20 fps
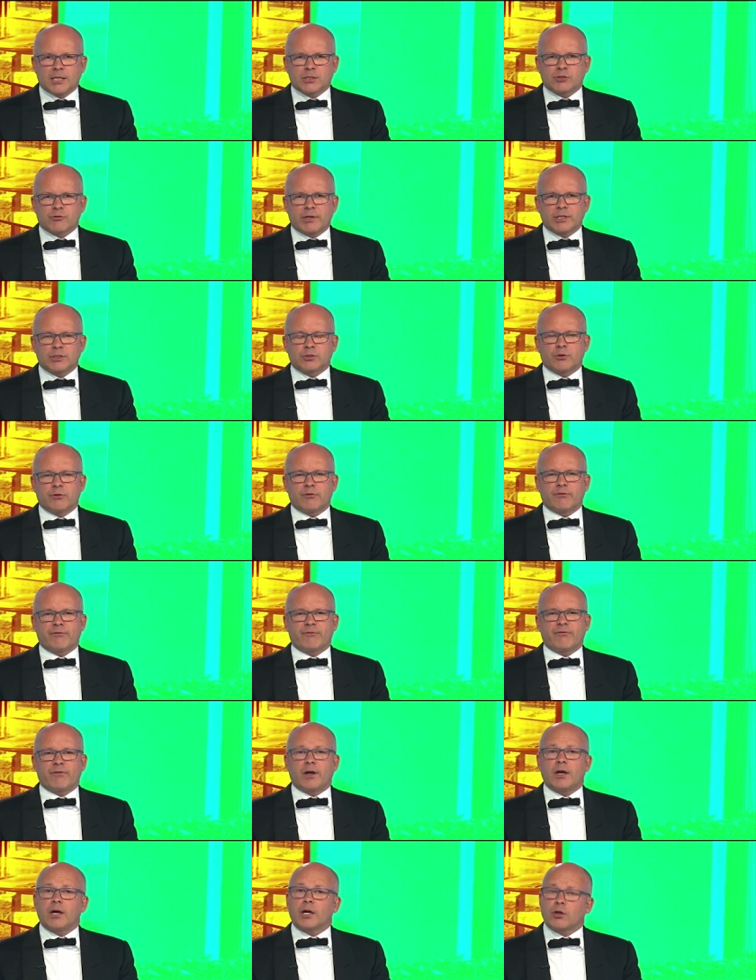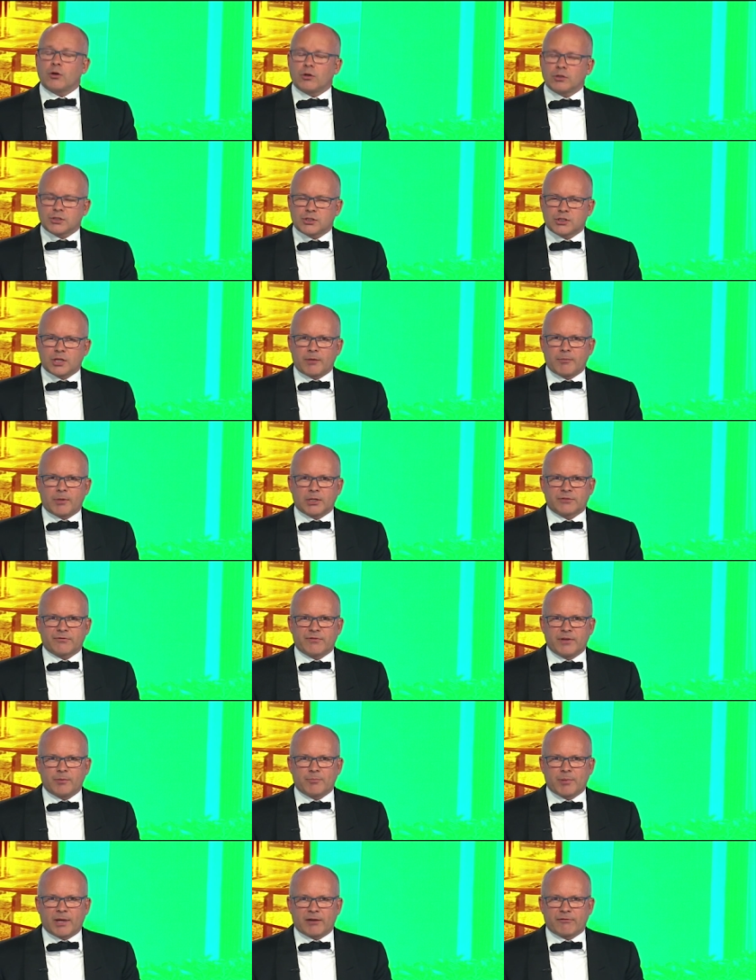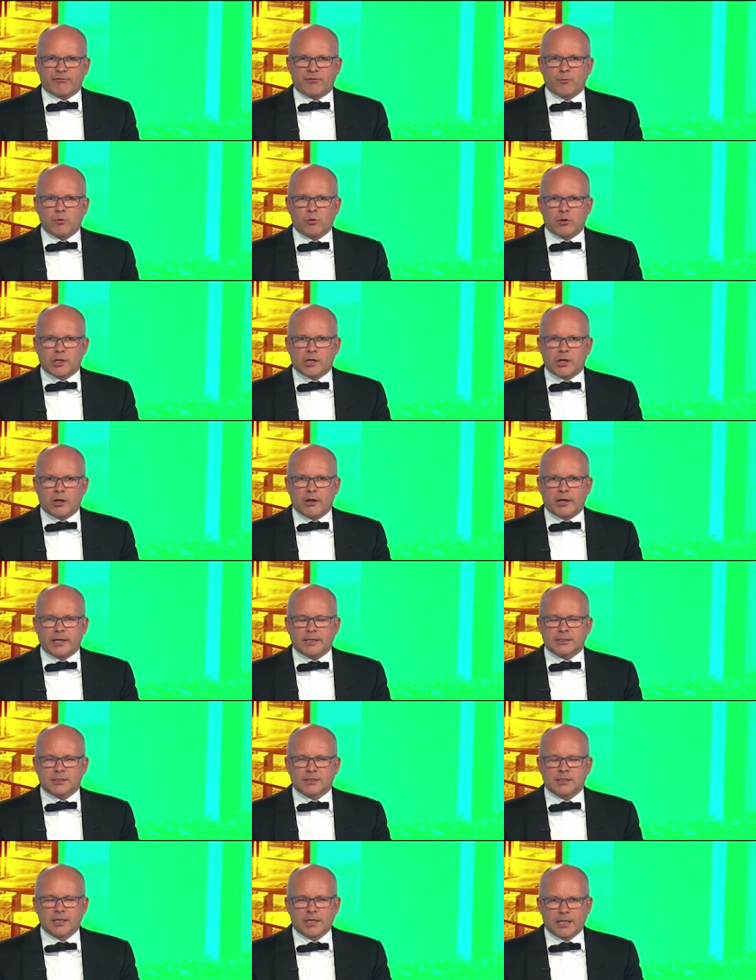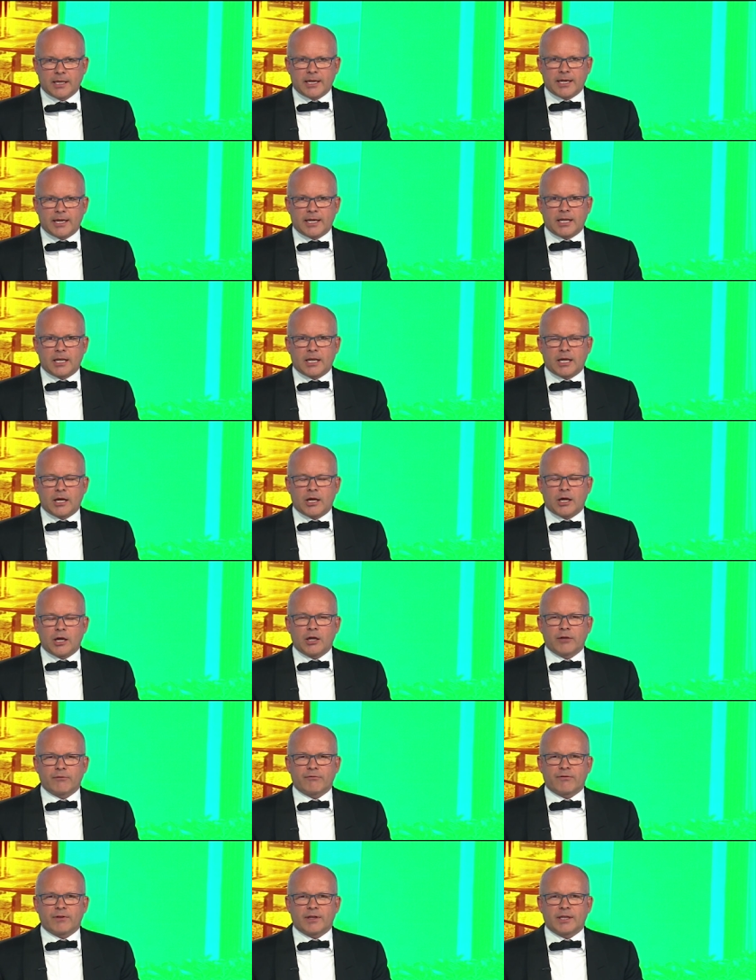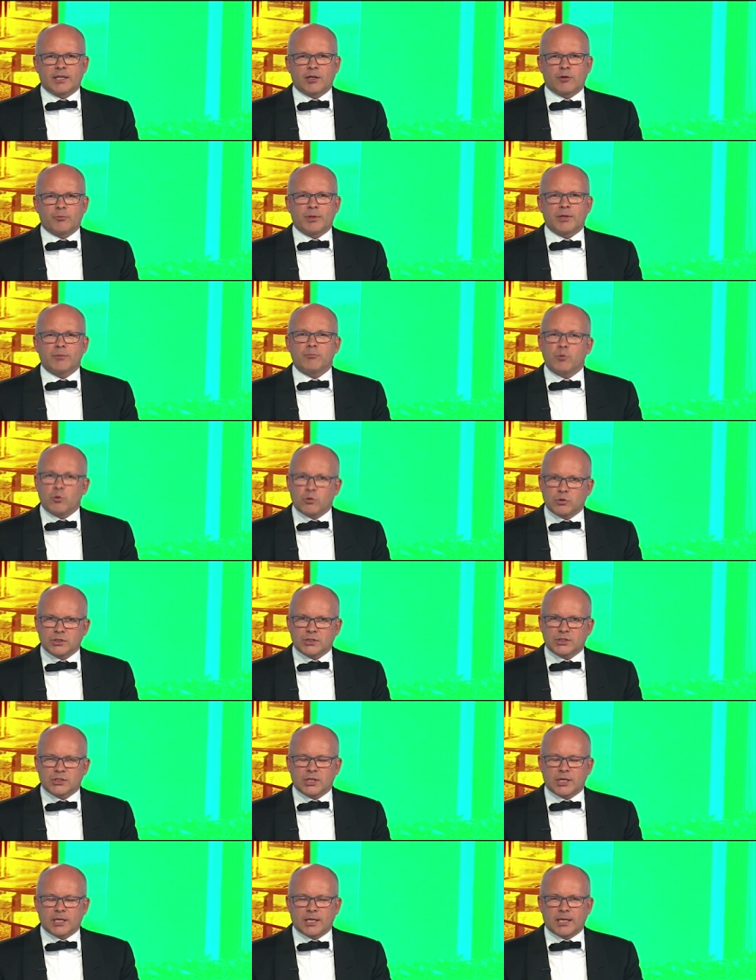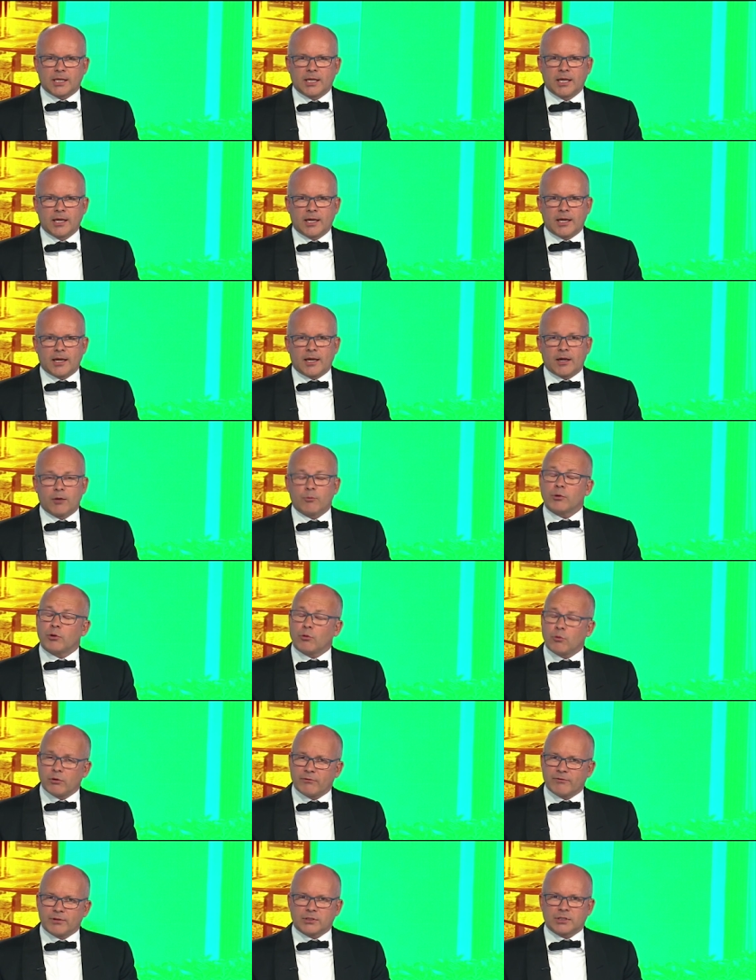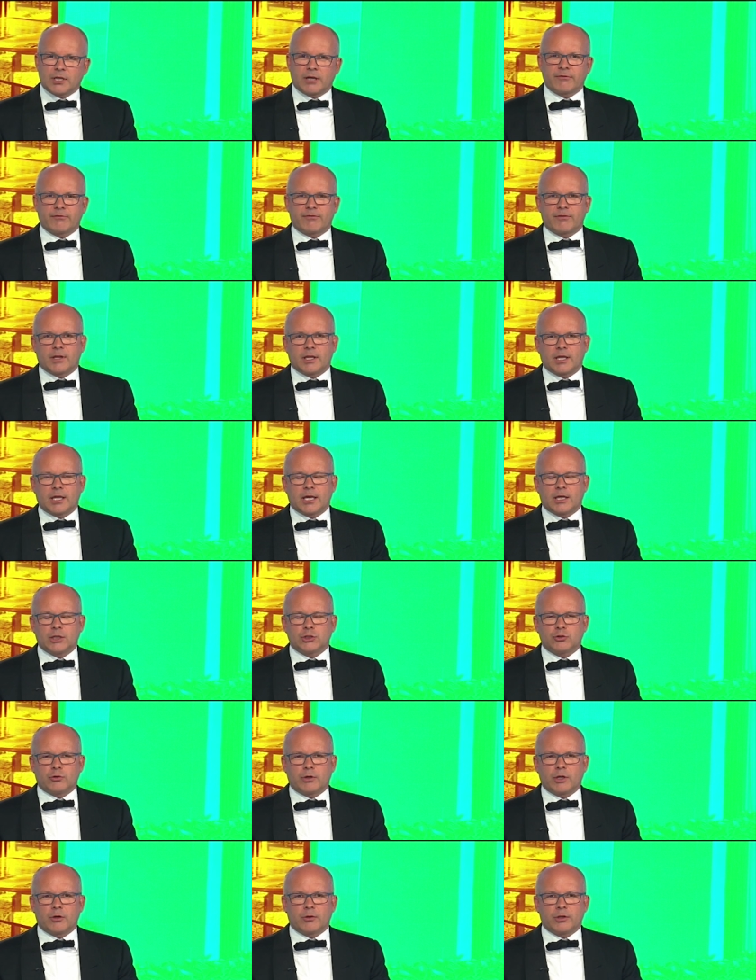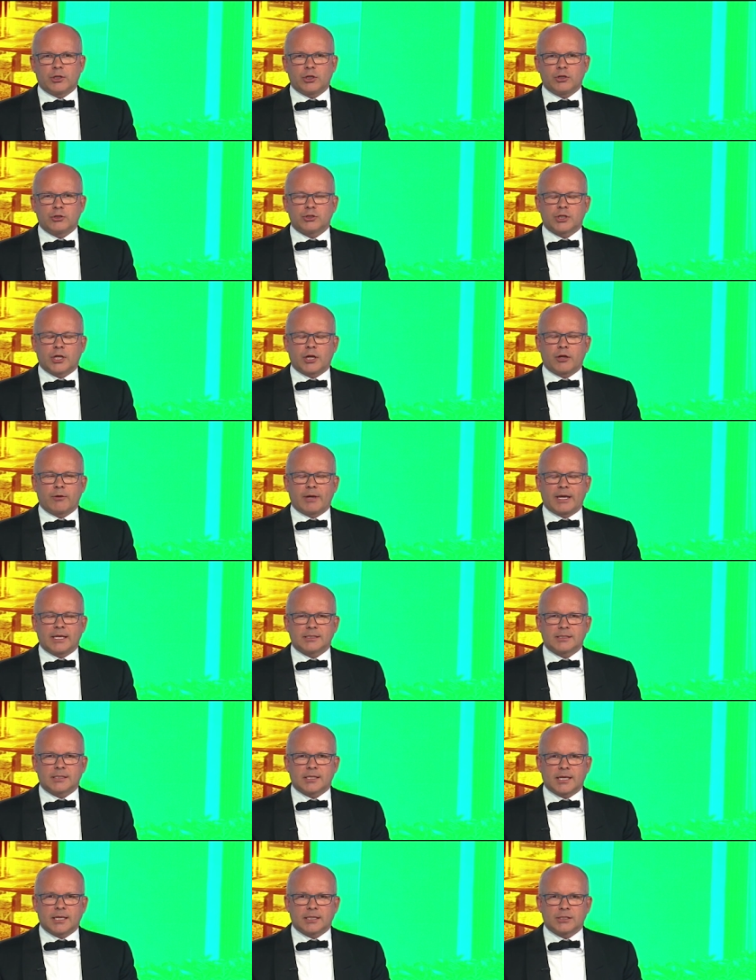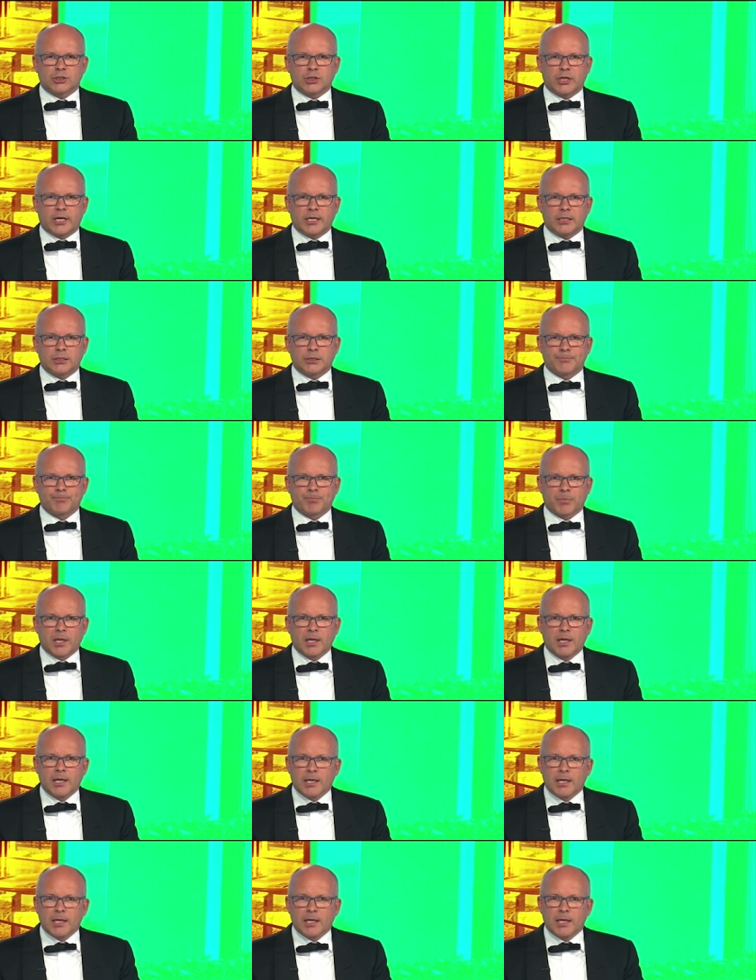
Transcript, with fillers: It's great to have uh, got so much feedback from all the clients, and uh, hopefully there'll be more to see uh, with all of us, hopefully uh, joining on the new show as things change.